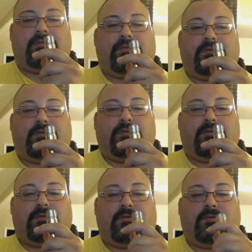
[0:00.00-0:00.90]

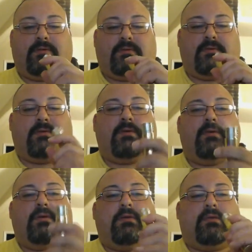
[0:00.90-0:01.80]

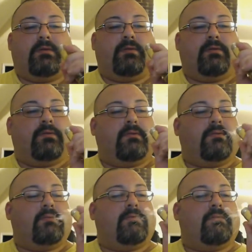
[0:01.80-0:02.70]

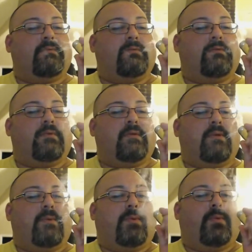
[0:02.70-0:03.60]

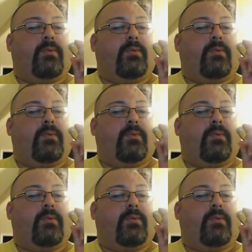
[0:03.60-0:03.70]
No one is speaking in this clip.